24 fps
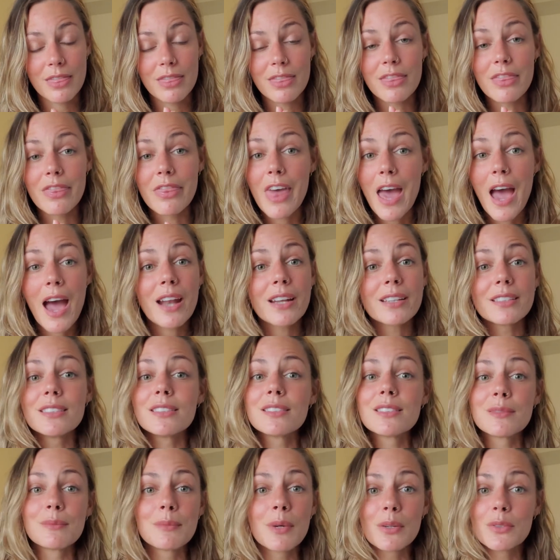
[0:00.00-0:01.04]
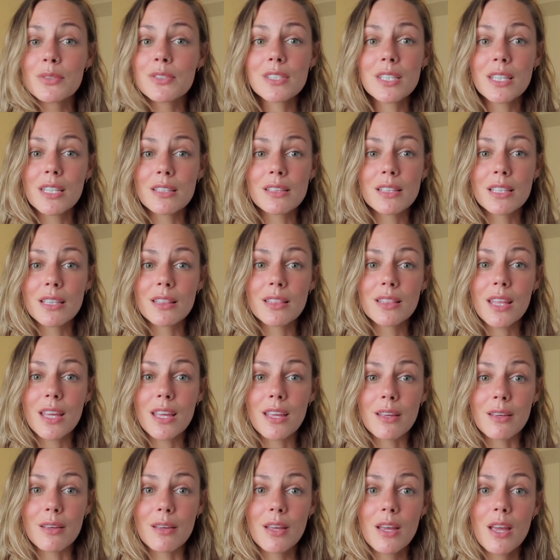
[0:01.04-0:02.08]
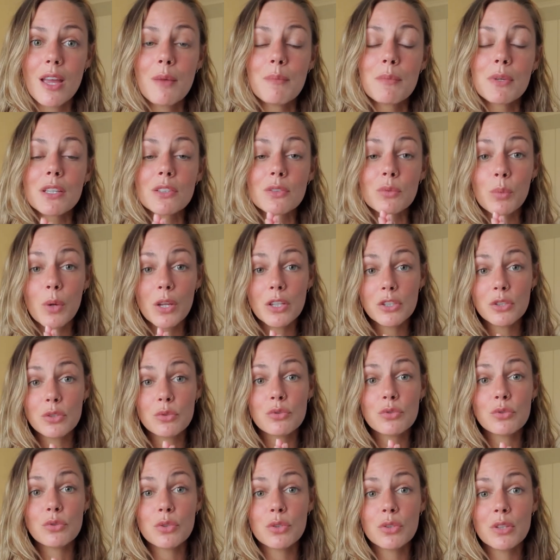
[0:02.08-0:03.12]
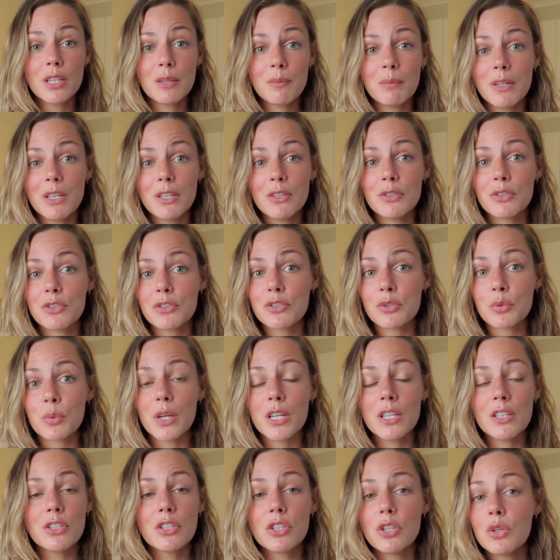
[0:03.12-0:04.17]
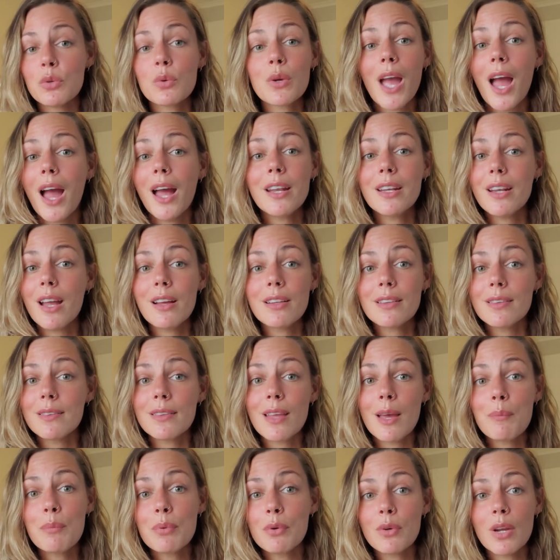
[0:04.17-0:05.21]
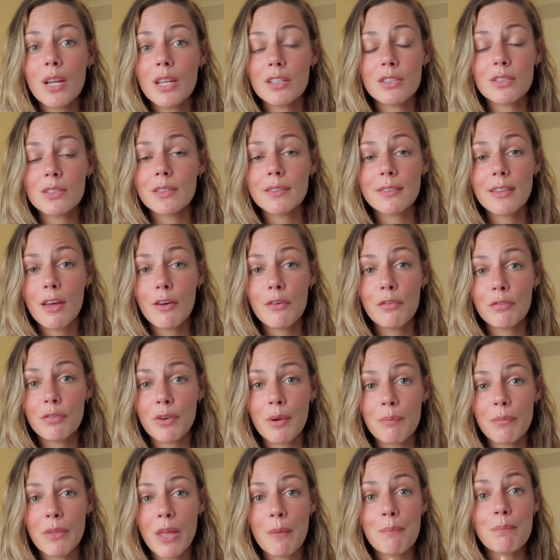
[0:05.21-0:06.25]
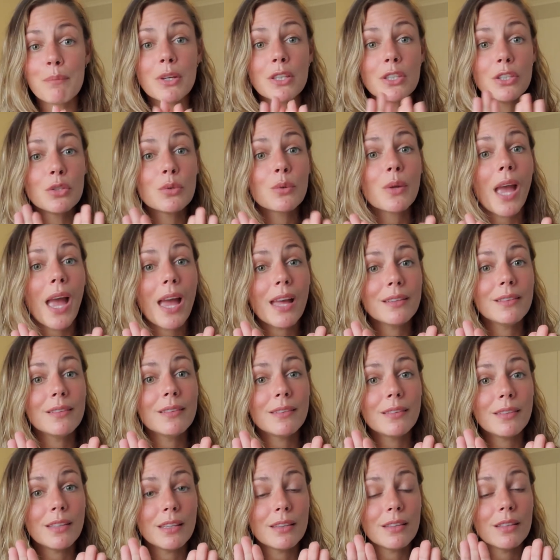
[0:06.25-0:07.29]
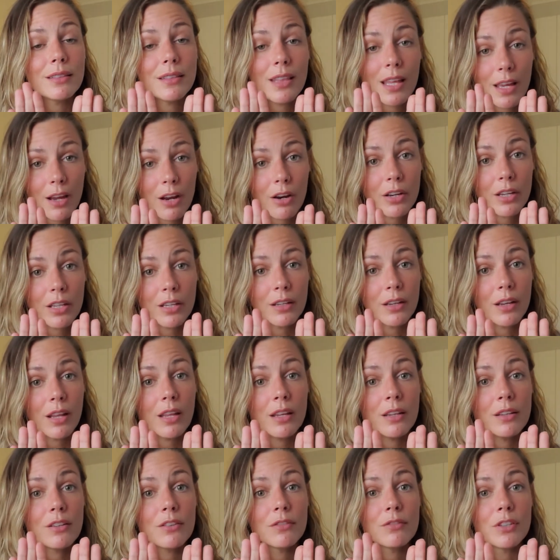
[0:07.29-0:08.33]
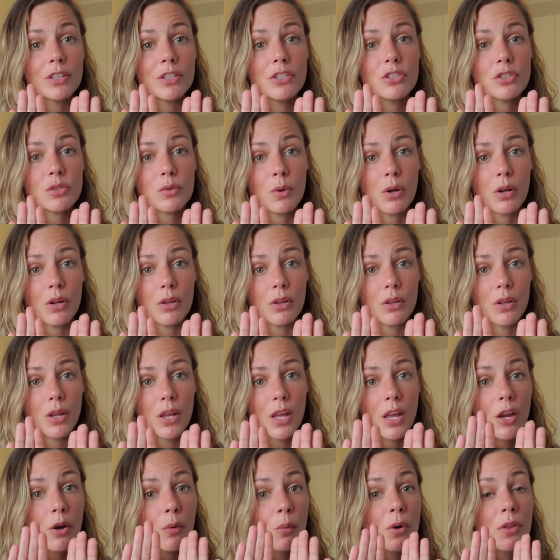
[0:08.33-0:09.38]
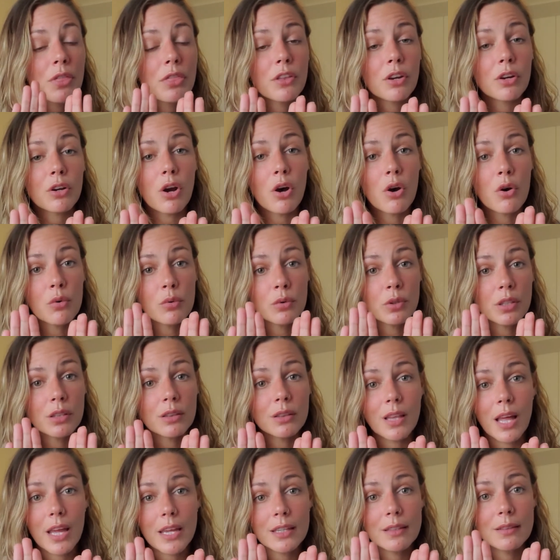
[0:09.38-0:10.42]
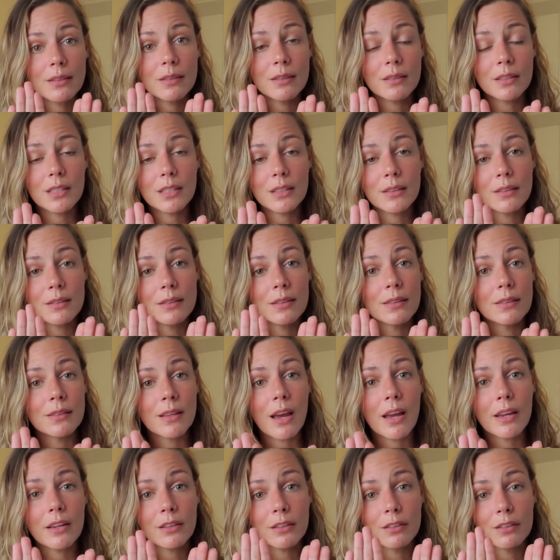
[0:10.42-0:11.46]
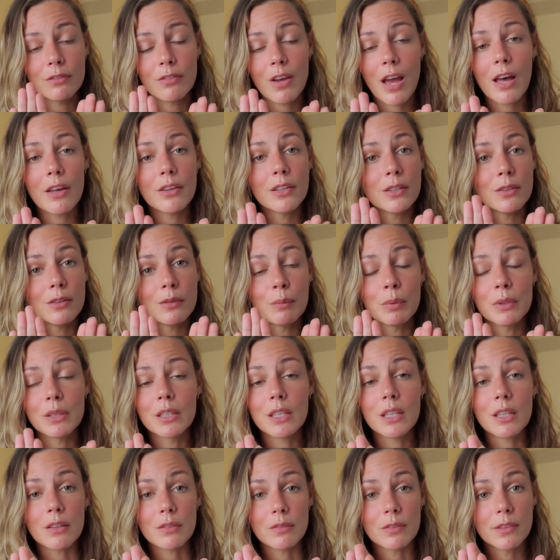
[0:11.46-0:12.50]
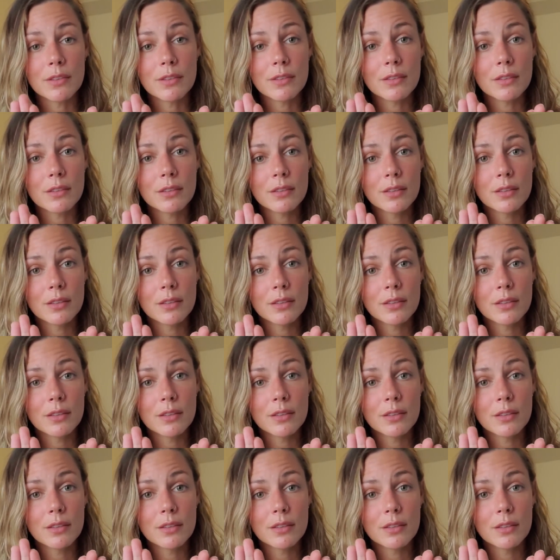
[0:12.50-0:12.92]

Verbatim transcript: That is the most healing thing. Because when you truly meet your twin, you cannot separate yourself from them, but you can see that they are an individual with their own likes, needs, desires, values, beliefs.